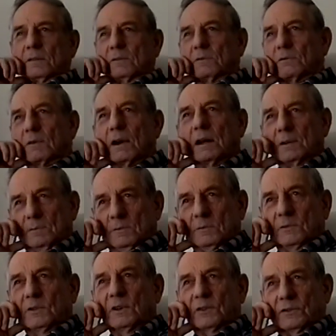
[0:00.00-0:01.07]
right
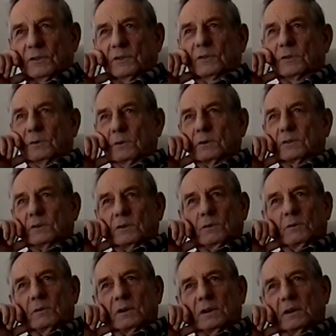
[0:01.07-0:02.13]
justice to it,
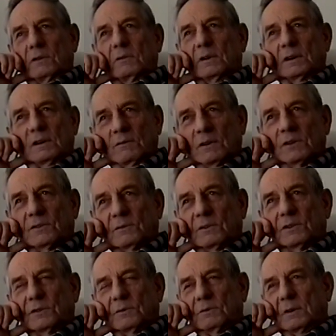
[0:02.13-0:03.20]
when it wasn't
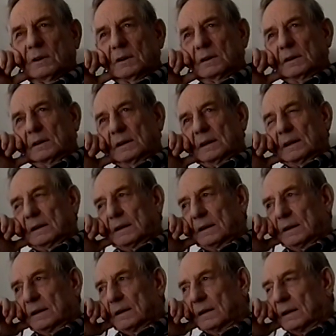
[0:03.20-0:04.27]
what you wanted. And
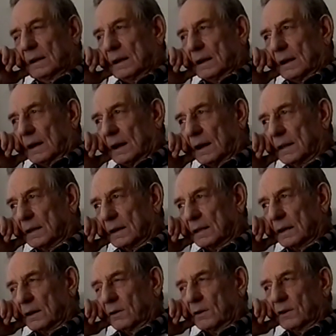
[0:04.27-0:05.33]
I think
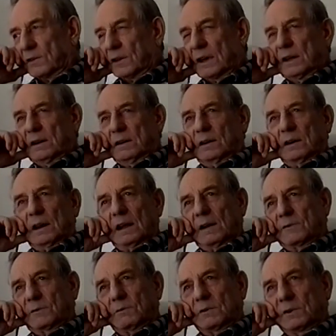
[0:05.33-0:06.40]
they always hated it
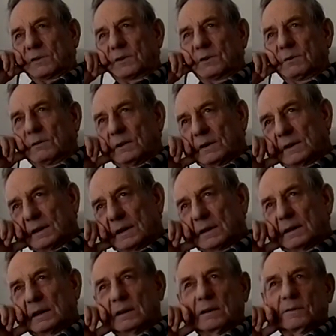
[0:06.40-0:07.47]
afterwards too, that they
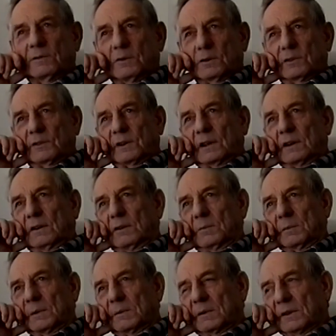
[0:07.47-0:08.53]
kind of forced that
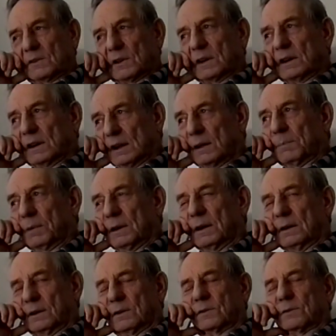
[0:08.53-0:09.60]
on me, because I
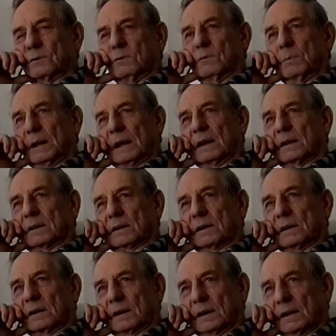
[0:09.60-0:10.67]
played in the school band
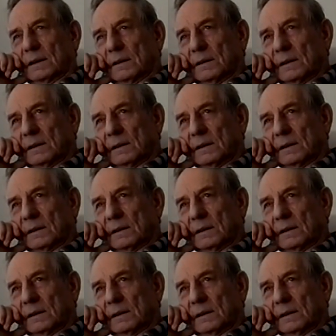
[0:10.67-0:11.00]
clarinet,